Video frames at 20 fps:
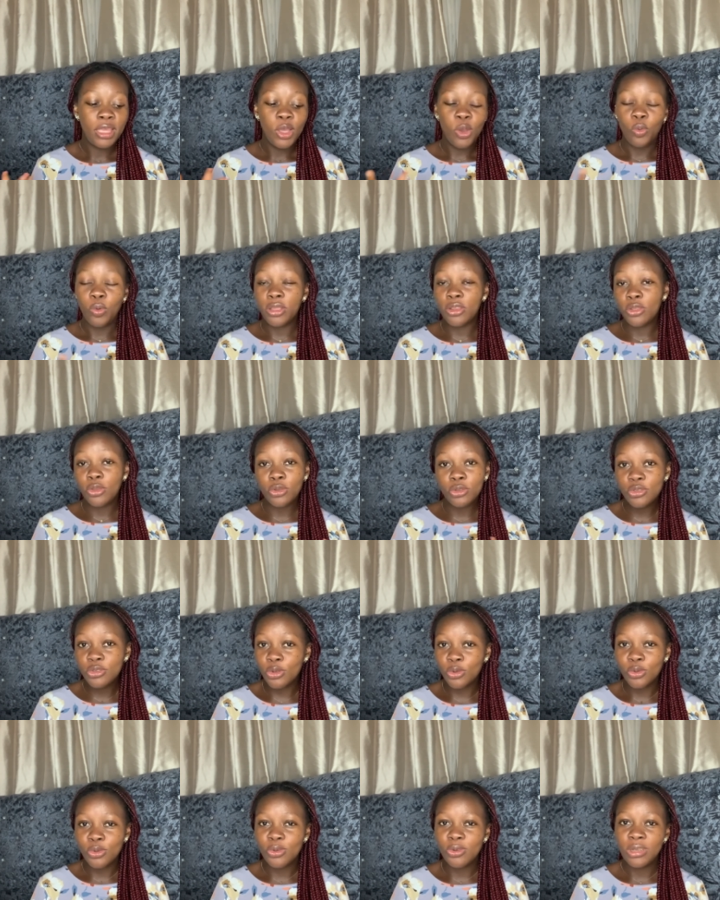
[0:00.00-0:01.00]
when you go to
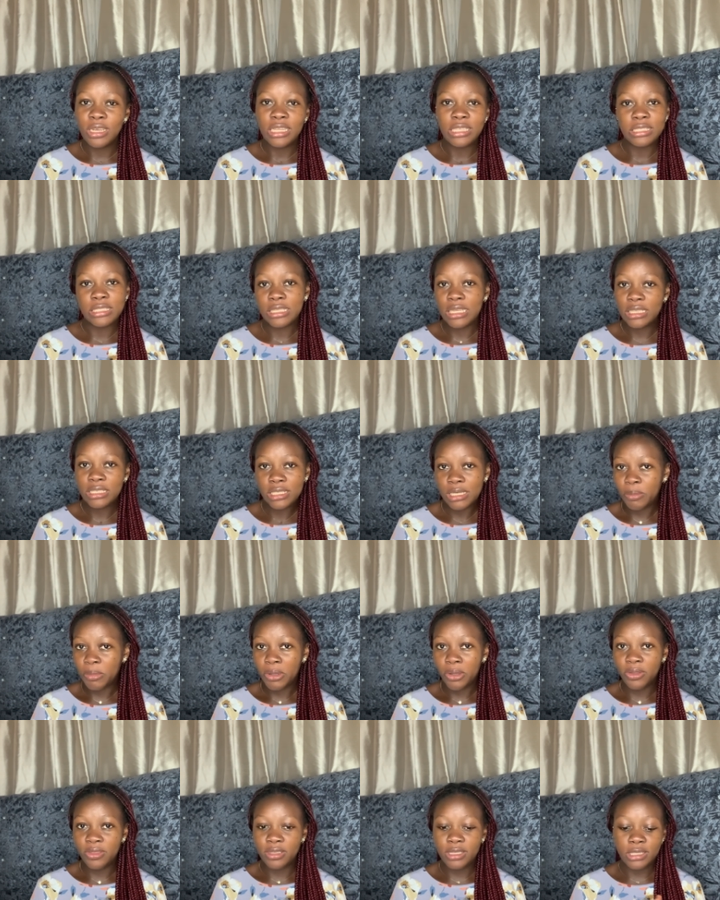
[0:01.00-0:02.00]
google and search
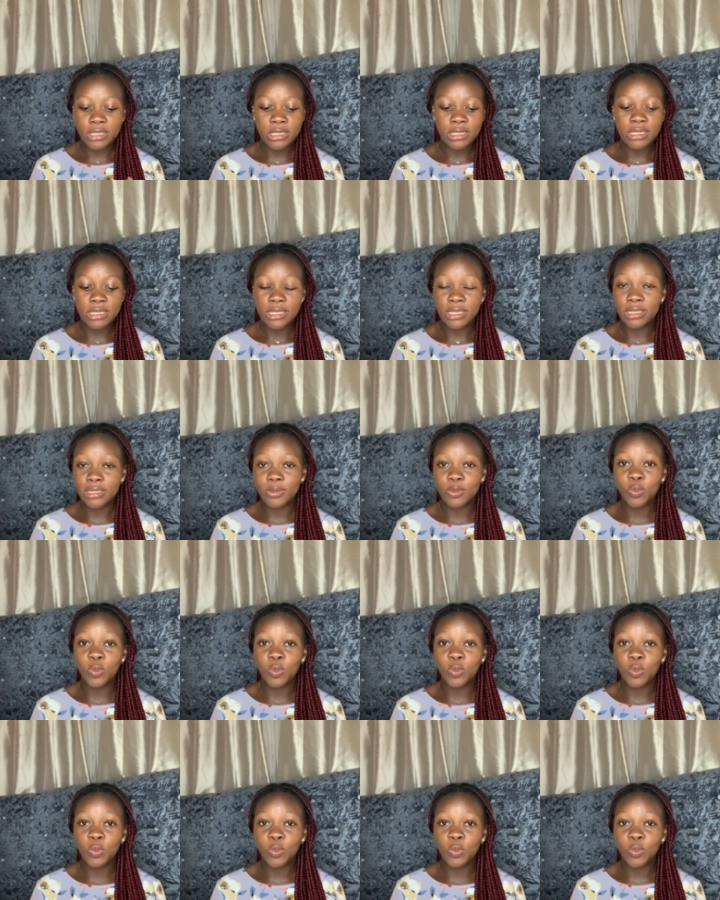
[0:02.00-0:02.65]
about these things